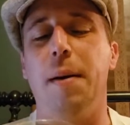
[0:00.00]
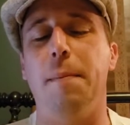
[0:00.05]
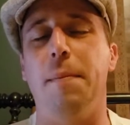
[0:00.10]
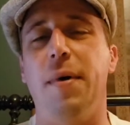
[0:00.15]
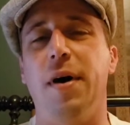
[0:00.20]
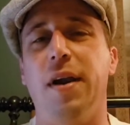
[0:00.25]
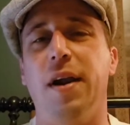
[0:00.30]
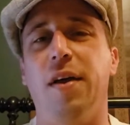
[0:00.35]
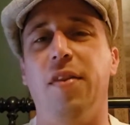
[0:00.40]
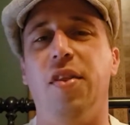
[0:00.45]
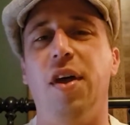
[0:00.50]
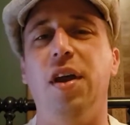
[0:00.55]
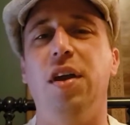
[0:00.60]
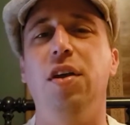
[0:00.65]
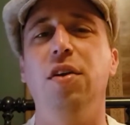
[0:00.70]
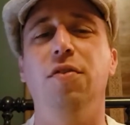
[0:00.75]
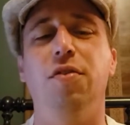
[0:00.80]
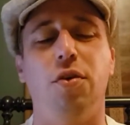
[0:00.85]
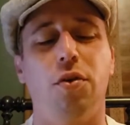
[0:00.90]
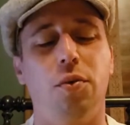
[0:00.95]
But thank
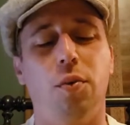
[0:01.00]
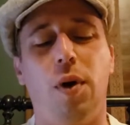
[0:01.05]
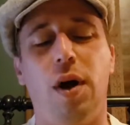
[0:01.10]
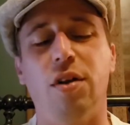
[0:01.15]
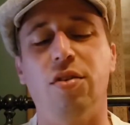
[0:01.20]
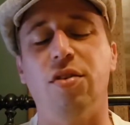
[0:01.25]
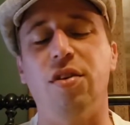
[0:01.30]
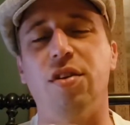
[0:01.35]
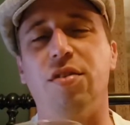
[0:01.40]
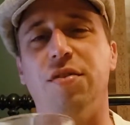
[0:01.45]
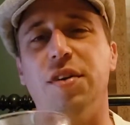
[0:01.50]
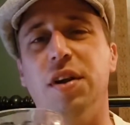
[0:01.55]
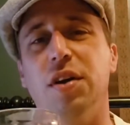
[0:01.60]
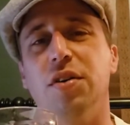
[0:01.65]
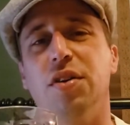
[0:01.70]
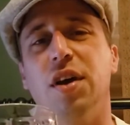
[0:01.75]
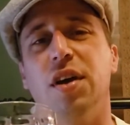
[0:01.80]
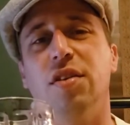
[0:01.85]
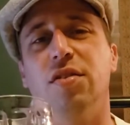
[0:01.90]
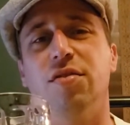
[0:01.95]
you for watching this video.
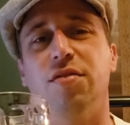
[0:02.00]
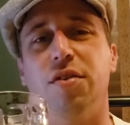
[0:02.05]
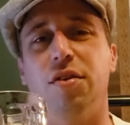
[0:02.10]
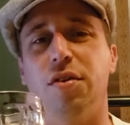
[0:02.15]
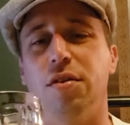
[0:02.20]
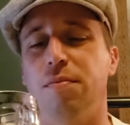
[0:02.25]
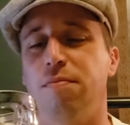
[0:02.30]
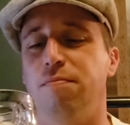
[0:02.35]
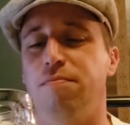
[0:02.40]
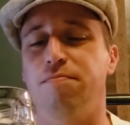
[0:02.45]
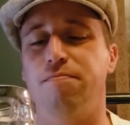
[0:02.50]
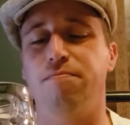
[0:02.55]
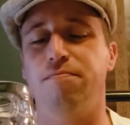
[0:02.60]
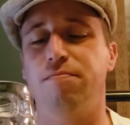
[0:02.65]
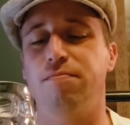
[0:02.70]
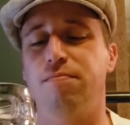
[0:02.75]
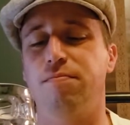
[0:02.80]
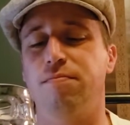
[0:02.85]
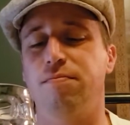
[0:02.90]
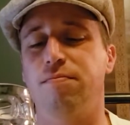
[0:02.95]
Thanks for,
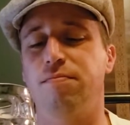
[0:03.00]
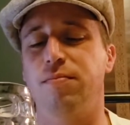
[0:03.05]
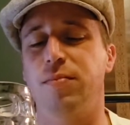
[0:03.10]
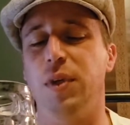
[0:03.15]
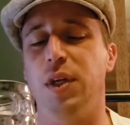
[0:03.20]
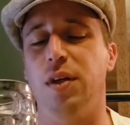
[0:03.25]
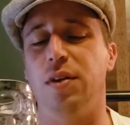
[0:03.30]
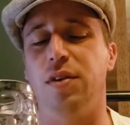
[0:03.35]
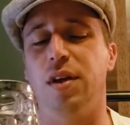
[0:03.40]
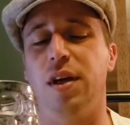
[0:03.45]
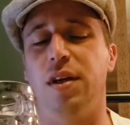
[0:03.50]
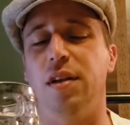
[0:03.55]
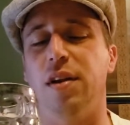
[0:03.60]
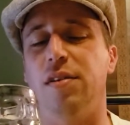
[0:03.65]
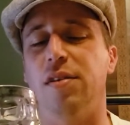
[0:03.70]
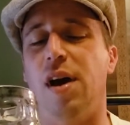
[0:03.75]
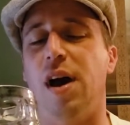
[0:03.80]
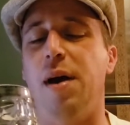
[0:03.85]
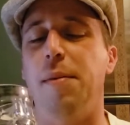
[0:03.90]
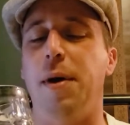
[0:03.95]
you know, taking the
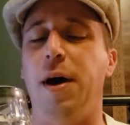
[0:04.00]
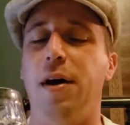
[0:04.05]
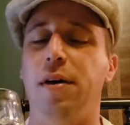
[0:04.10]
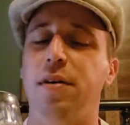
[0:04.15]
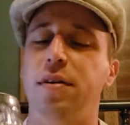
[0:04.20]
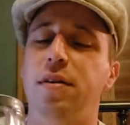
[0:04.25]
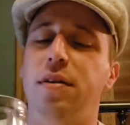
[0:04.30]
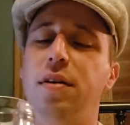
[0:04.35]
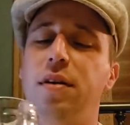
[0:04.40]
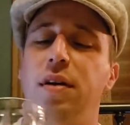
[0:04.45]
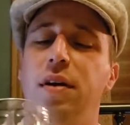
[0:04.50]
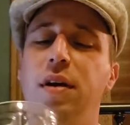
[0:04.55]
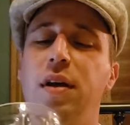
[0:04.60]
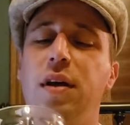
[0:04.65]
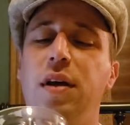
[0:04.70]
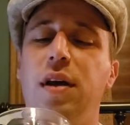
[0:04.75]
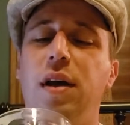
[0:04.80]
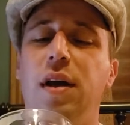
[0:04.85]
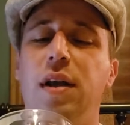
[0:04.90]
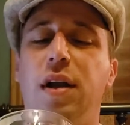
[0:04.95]
time out.
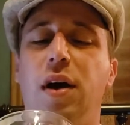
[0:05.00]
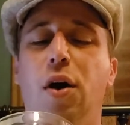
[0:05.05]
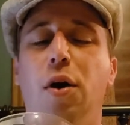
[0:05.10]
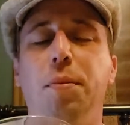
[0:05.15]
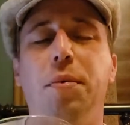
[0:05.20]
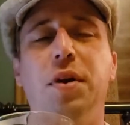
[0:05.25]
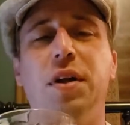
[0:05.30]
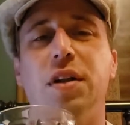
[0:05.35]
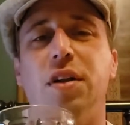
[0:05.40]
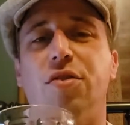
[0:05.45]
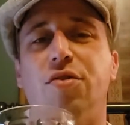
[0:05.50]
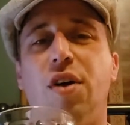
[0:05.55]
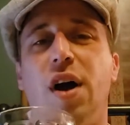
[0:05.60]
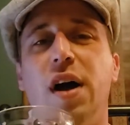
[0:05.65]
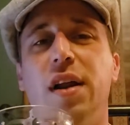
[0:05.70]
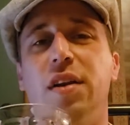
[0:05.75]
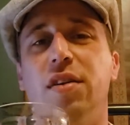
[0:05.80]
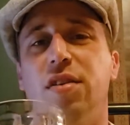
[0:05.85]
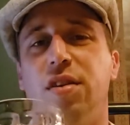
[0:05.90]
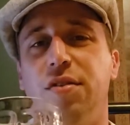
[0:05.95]
And I hope you get to
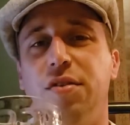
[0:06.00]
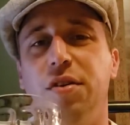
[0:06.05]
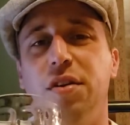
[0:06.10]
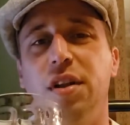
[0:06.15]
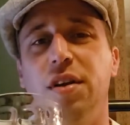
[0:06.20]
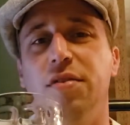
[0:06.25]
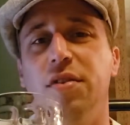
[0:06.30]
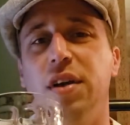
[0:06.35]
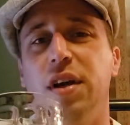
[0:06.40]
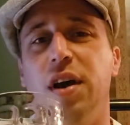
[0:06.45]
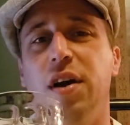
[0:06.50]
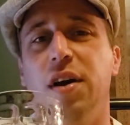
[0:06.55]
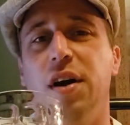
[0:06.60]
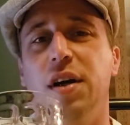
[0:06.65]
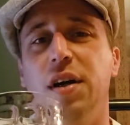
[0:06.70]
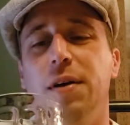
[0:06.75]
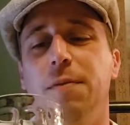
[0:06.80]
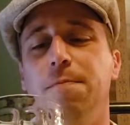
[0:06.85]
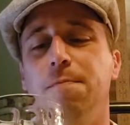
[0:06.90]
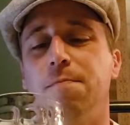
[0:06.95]
try this if you live in the
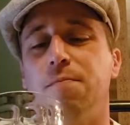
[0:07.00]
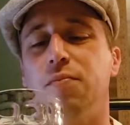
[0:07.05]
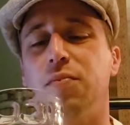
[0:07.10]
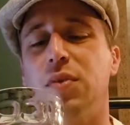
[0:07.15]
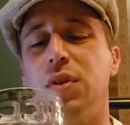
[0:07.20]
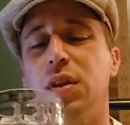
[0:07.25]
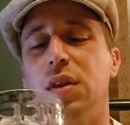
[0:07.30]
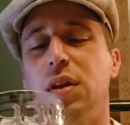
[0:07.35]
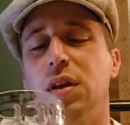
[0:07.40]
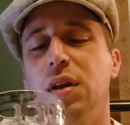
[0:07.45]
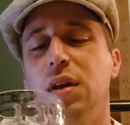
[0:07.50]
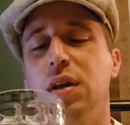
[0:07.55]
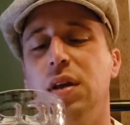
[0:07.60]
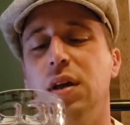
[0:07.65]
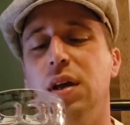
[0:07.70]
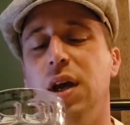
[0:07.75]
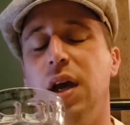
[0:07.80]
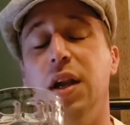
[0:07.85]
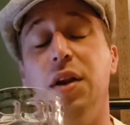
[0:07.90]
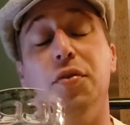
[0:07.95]
area.
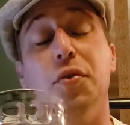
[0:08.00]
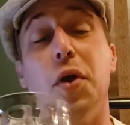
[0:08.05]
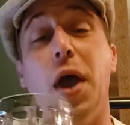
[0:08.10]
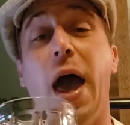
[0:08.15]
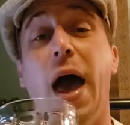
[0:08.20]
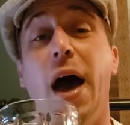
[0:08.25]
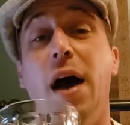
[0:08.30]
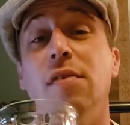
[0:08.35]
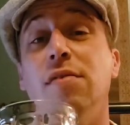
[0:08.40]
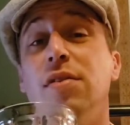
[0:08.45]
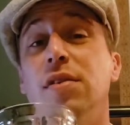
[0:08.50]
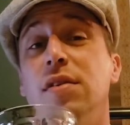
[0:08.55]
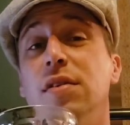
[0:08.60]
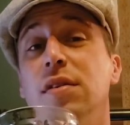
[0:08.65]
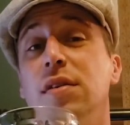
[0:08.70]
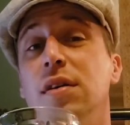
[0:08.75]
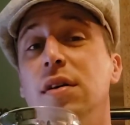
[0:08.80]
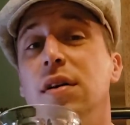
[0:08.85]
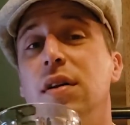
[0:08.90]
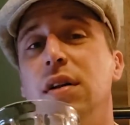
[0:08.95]
And if you have,
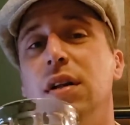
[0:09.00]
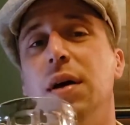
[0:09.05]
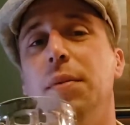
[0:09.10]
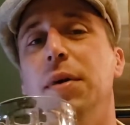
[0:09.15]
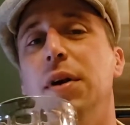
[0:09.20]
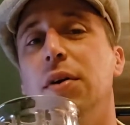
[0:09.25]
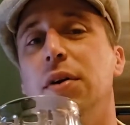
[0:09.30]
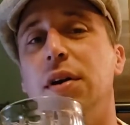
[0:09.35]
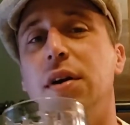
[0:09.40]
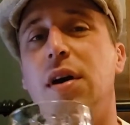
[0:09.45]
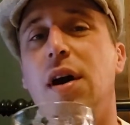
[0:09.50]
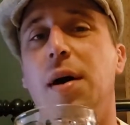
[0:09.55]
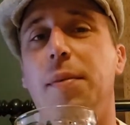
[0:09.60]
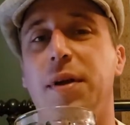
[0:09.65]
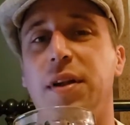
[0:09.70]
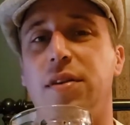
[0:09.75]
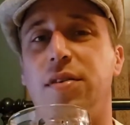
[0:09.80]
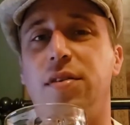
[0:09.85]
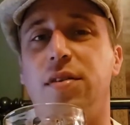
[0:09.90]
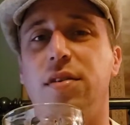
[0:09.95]
let me know in the
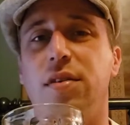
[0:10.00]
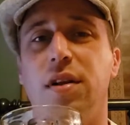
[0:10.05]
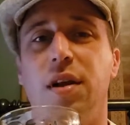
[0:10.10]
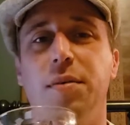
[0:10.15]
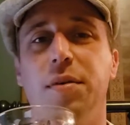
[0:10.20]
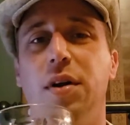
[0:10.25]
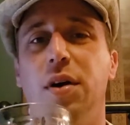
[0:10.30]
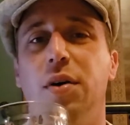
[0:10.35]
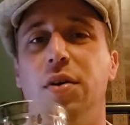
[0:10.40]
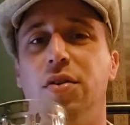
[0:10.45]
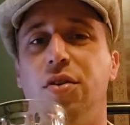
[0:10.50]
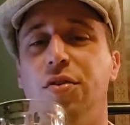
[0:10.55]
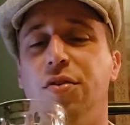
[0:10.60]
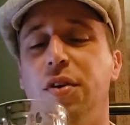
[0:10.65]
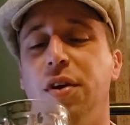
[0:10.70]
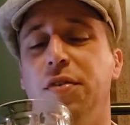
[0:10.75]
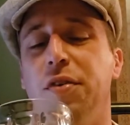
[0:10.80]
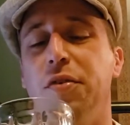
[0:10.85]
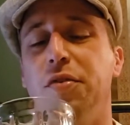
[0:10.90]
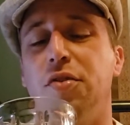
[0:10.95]
comments. Let me know if
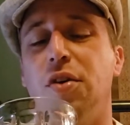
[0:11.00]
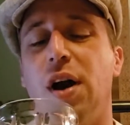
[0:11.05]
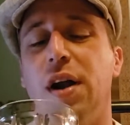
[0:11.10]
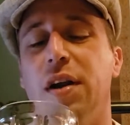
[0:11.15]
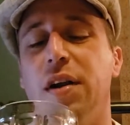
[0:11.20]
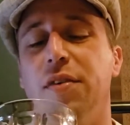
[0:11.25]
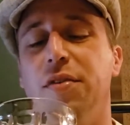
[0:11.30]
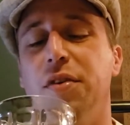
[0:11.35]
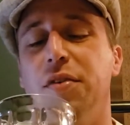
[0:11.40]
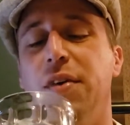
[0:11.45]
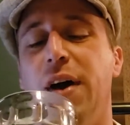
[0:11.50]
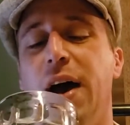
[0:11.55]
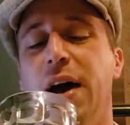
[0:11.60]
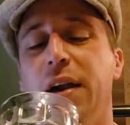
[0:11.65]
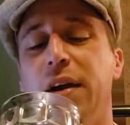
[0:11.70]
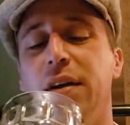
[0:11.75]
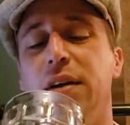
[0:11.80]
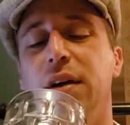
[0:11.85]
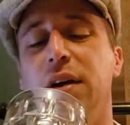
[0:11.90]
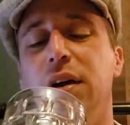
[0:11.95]
you've tried it, if you've had
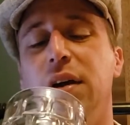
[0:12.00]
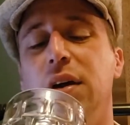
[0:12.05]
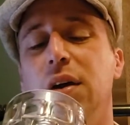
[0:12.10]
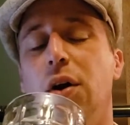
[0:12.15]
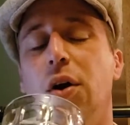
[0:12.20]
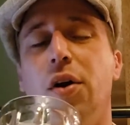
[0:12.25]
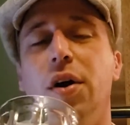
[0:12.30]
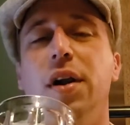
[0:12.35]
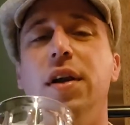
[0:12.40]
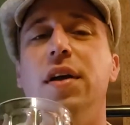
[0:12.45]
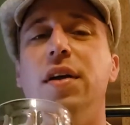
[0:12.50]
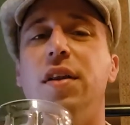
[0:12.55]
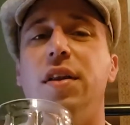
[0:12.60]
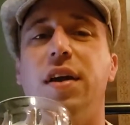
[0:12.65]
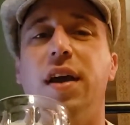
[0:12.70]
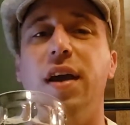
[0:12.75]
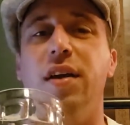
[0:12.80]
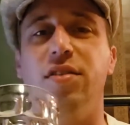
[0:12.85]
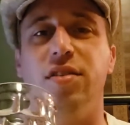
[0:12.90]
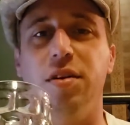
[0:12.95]
it, or any of the
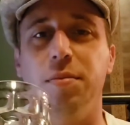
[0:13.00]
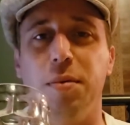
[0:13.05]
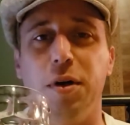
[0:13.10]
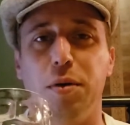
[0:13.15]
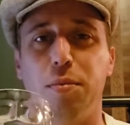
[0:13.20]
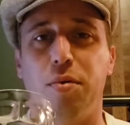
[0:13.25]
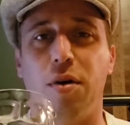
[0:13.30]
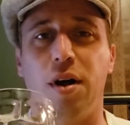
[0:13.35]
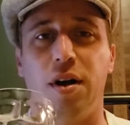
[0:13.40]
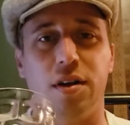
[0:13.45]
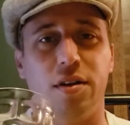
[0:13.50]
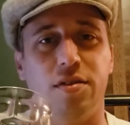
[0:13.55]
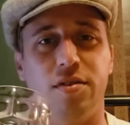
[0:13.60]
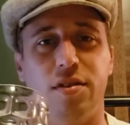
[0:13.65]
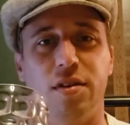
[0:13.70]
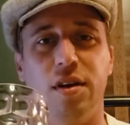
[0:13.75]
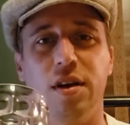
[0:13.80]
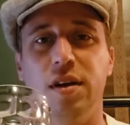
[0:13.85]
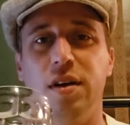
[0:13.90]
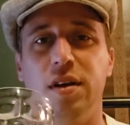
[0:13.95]
KC Bier products.